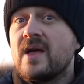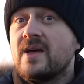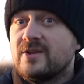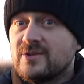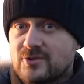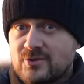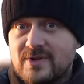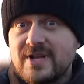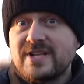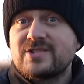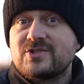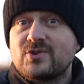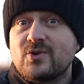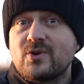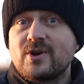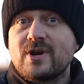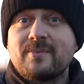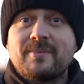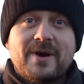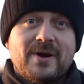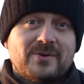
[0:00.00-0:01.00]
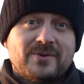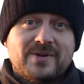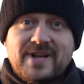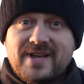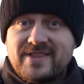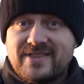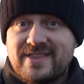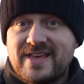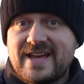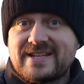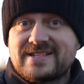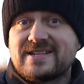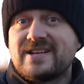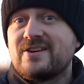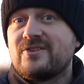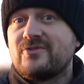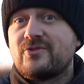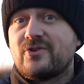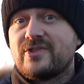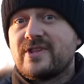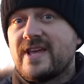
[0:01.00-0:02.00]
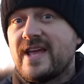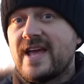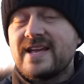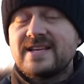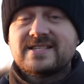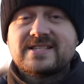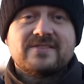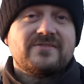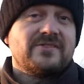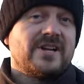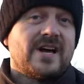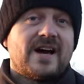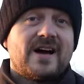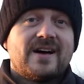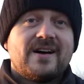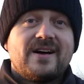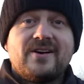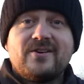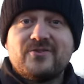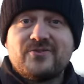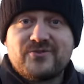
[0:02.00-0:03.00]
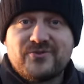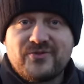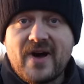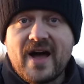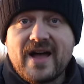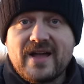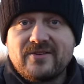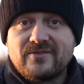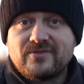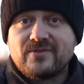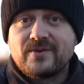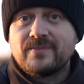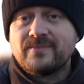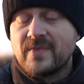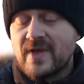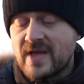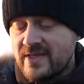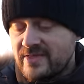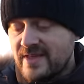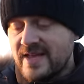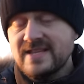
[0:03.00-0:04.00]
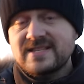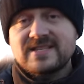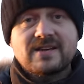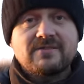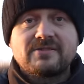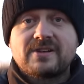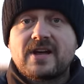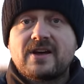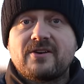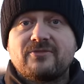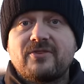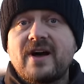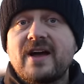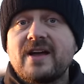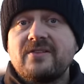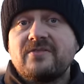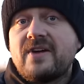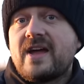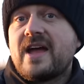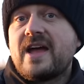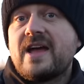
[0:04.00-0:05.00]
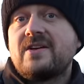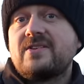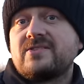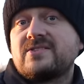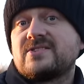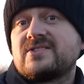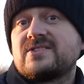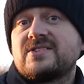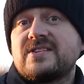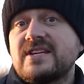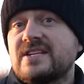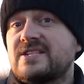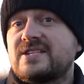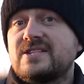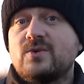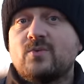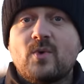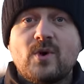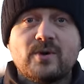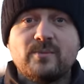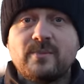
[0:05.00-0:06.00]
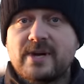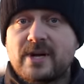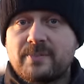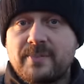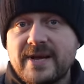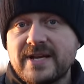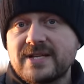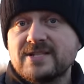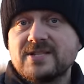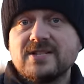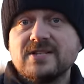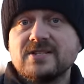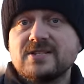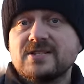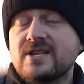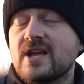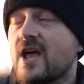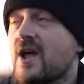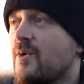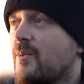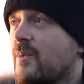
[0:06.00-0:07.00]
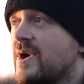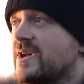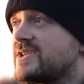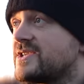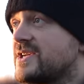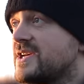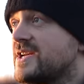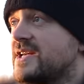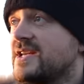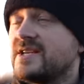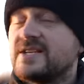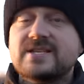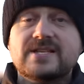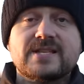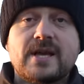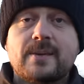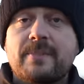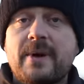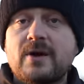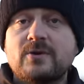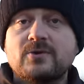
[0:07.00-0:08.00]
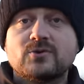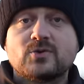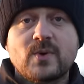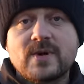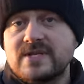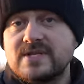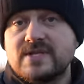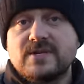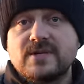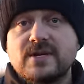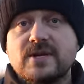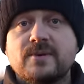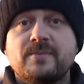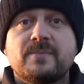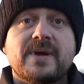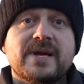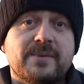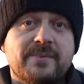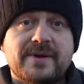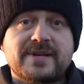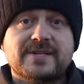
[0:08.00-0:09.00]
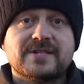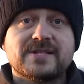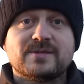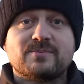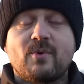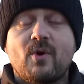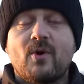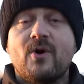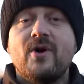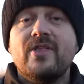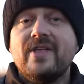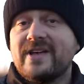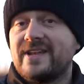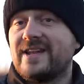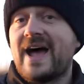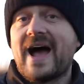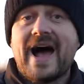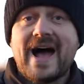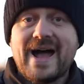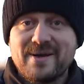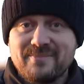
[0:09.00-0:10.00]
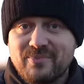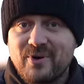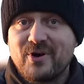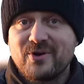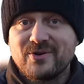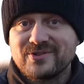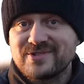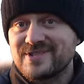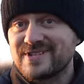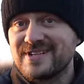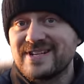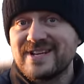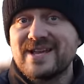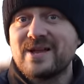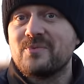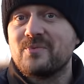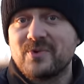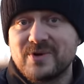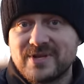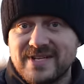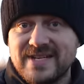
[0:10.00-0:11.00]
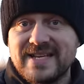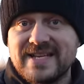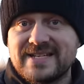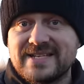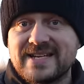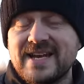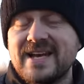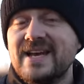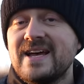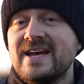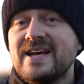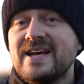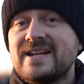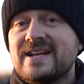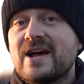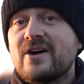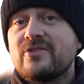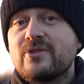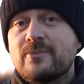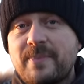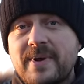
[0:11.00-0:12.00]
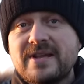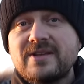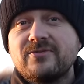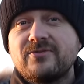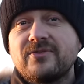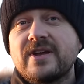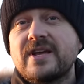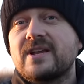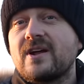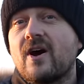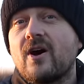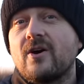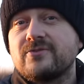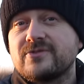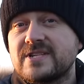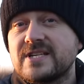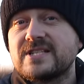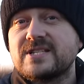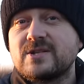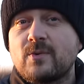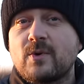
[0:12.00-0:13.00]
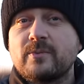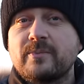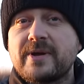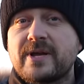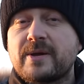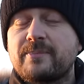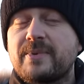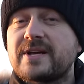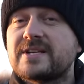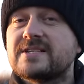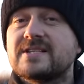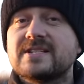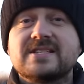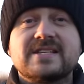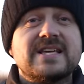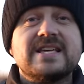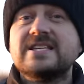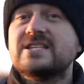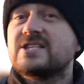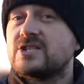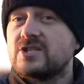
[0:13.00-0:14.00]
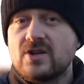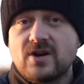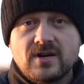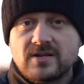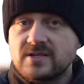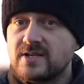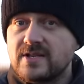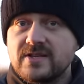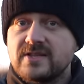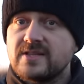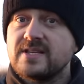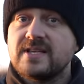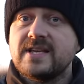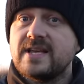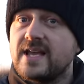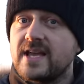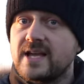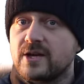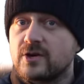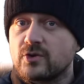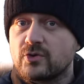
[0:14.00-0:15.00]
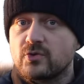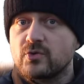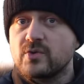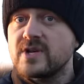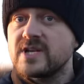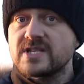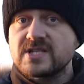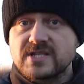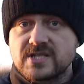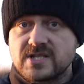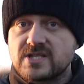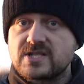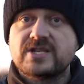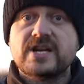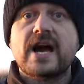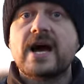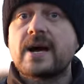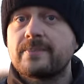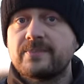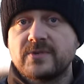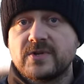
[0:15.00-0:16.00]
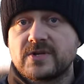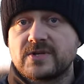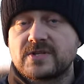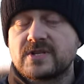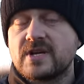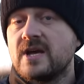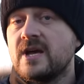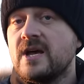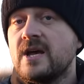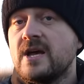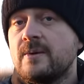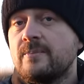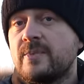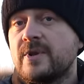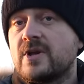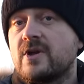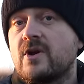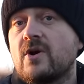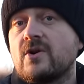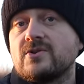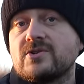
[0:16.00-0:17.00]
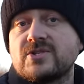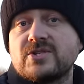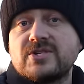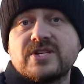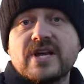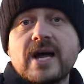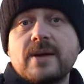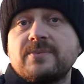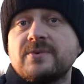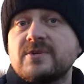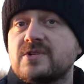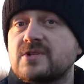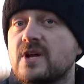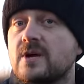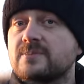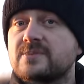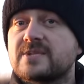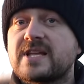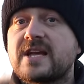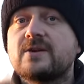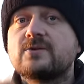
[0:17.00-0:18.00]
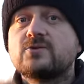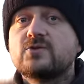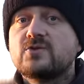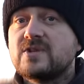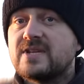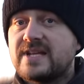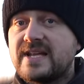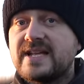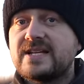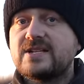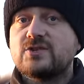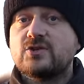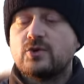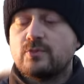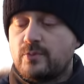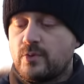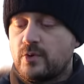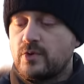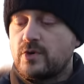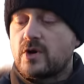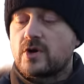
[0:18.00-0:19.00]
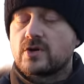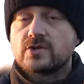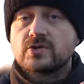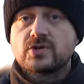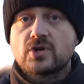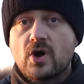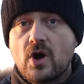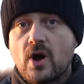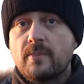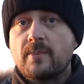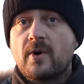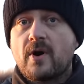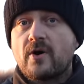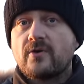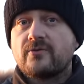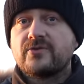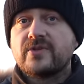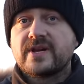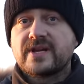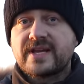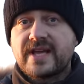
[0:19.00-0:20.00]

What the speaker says: So let's talk about that for the A7R5. The A7R5 has 61 megapixels, which is about 20 megapixels more than I personally would need. Now, the benefit of 61 megapixels is not the increased sharpness, because sharpness comes down to the lens you put on top of the